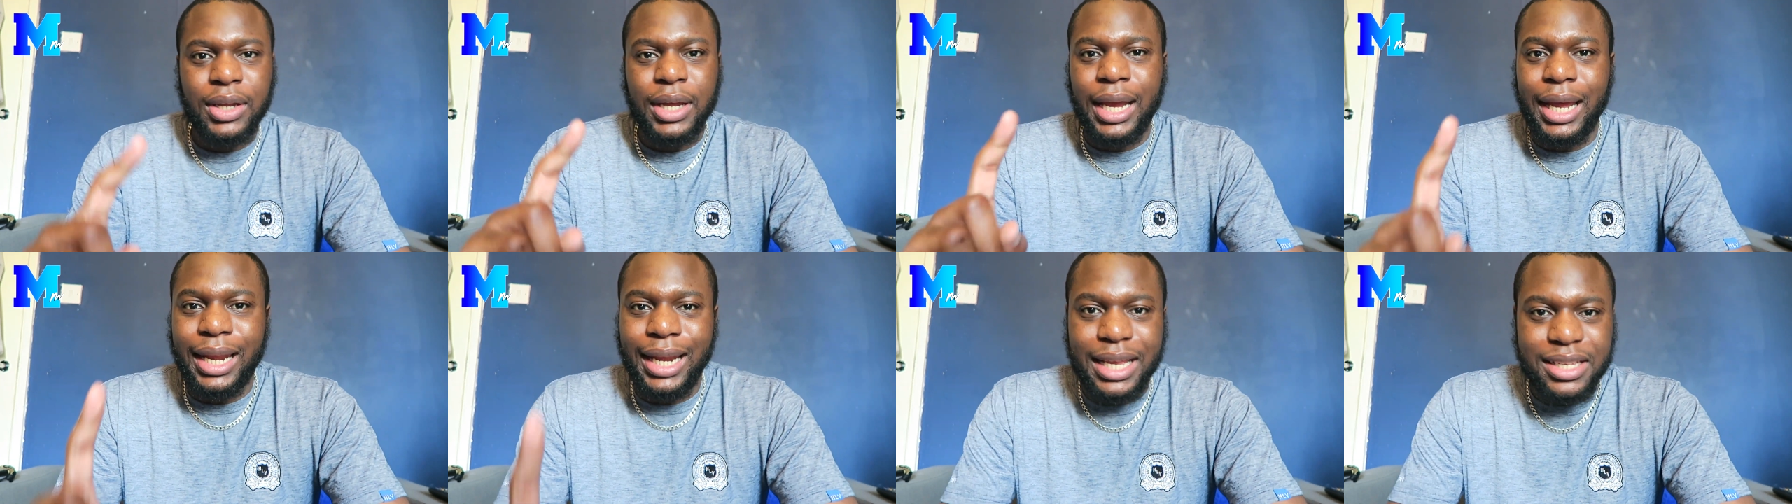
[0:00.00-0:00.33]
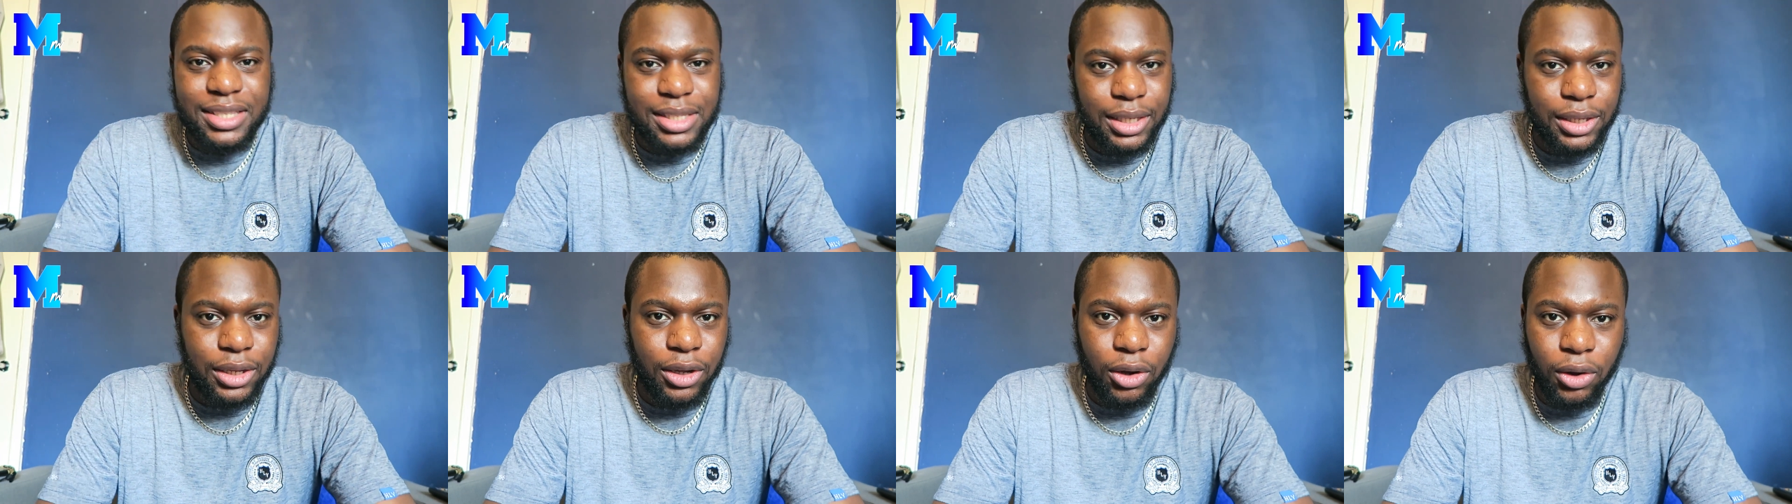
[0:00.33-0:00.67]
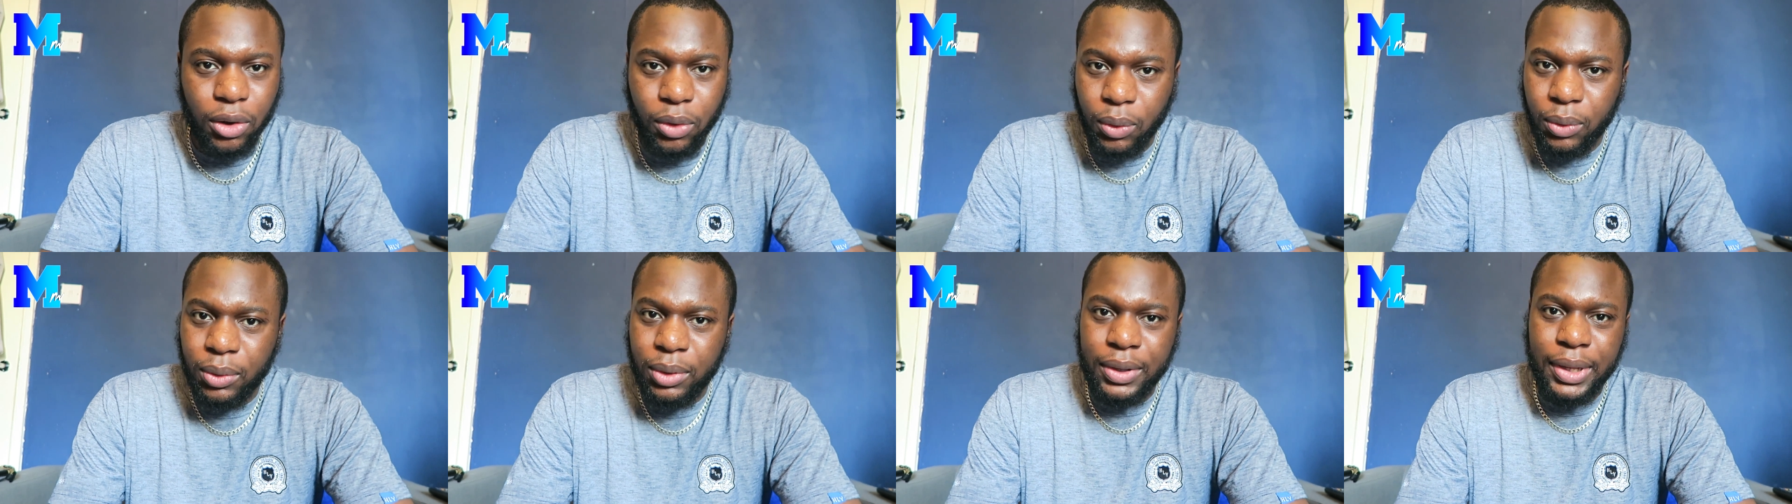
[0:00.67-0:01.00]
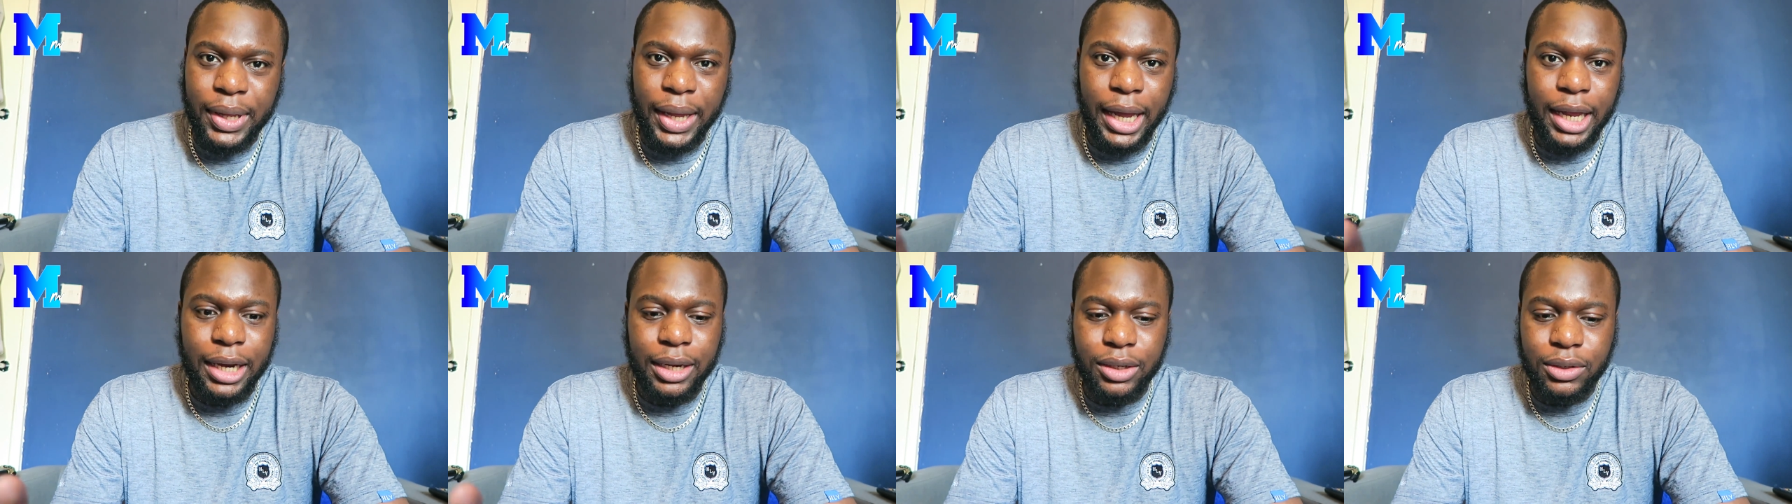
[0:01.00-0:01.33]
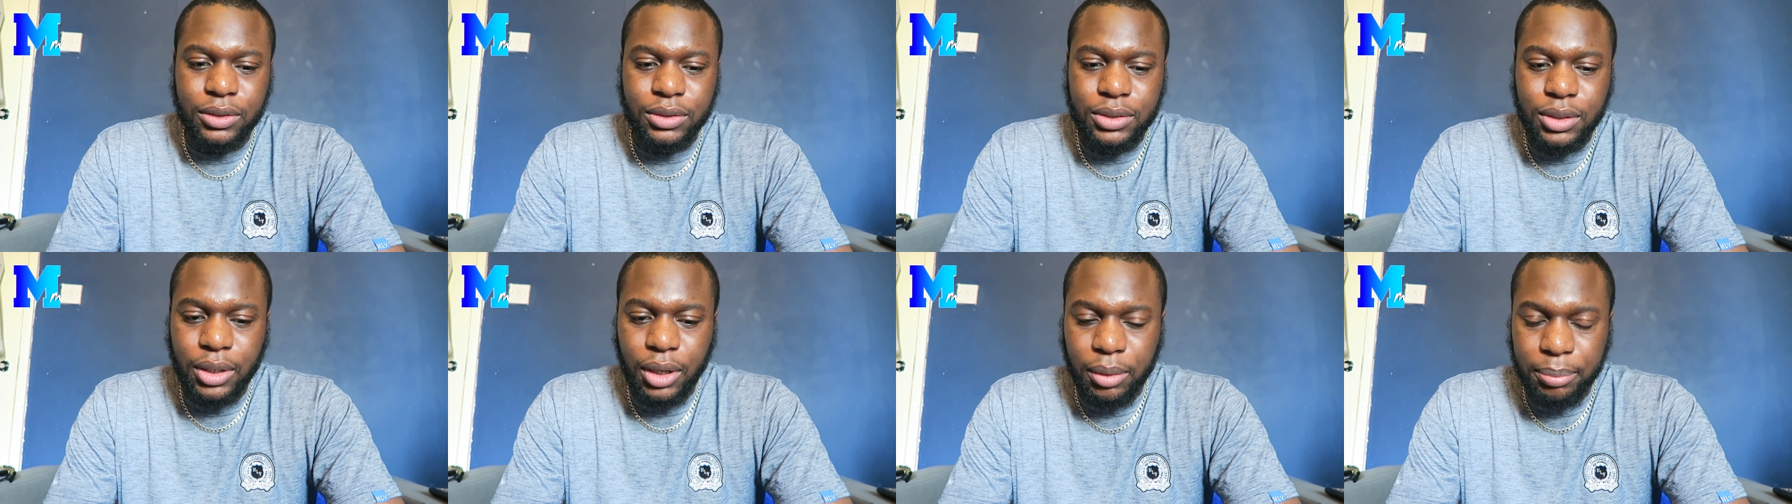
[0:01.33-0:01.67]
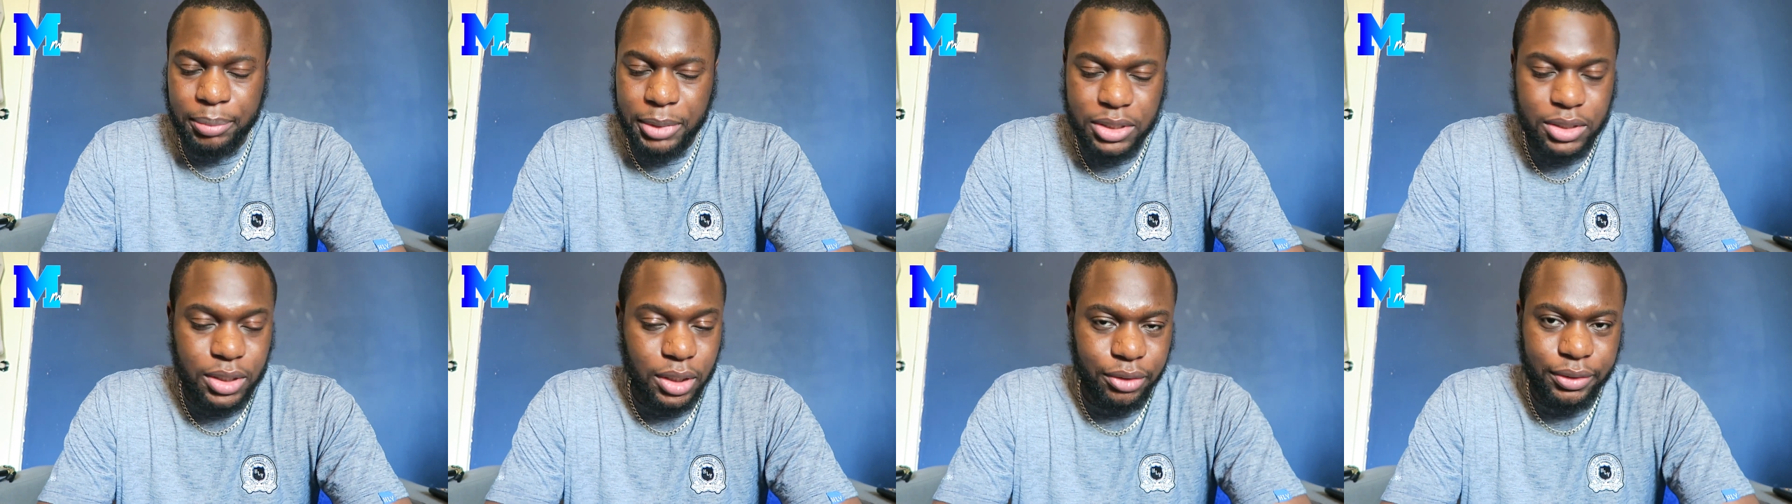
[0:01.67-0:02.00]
Elastigirl, and Mr.